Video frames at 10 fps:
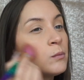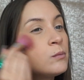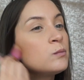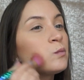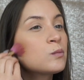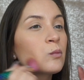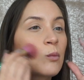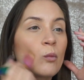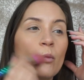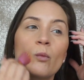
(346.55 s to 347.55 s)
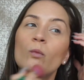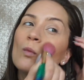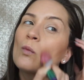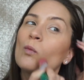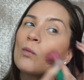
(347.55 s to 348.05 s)

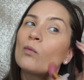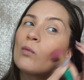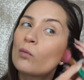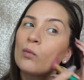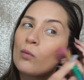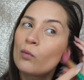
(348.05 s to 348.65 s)
No one is speaking in this clip.